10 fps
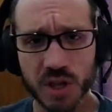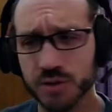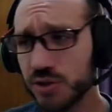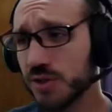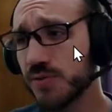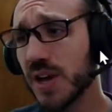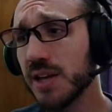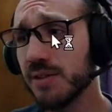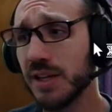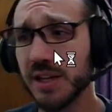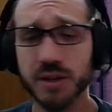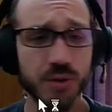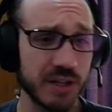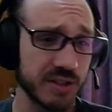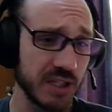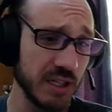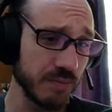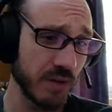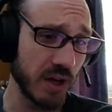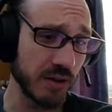Just find the correct scene
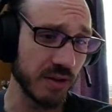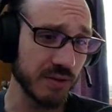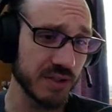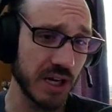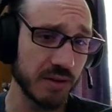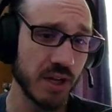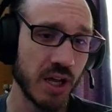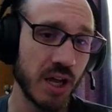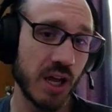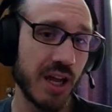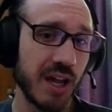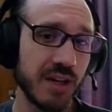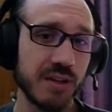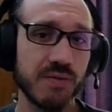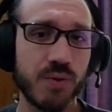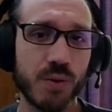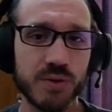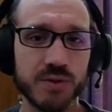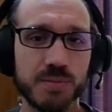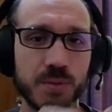on the left side. And for
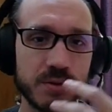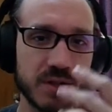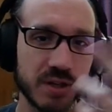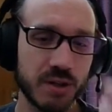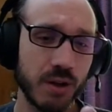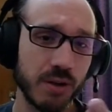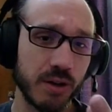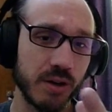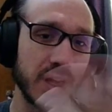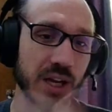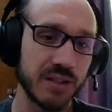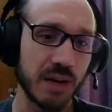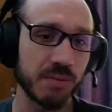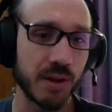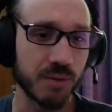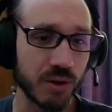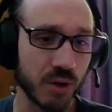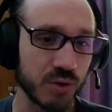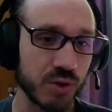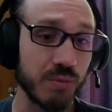this particular example, I'm going to
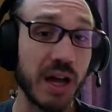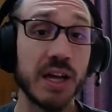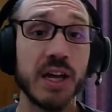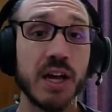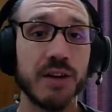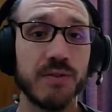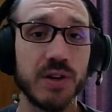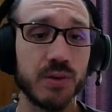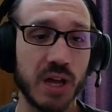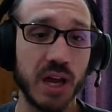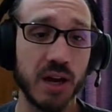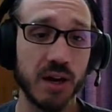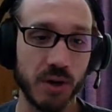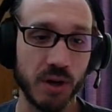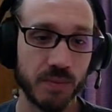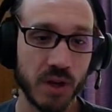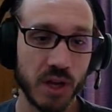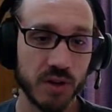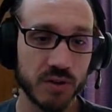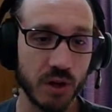go to my video camera.
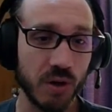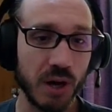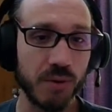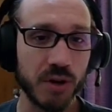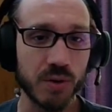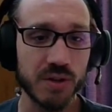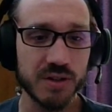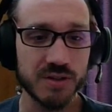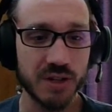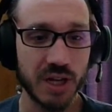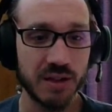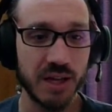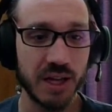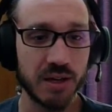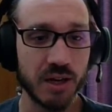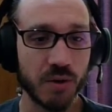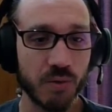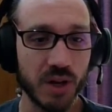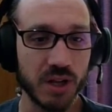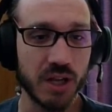So I want to go to this and then
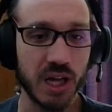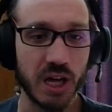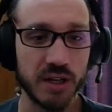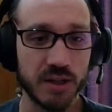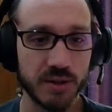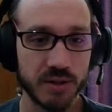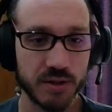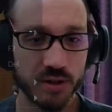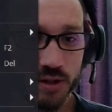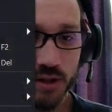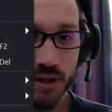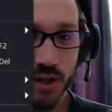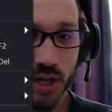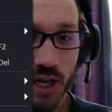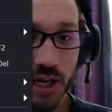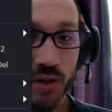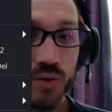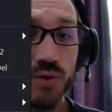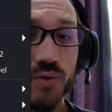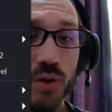right click on it and go
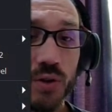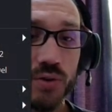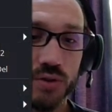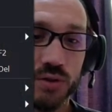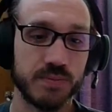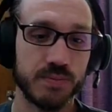to filters.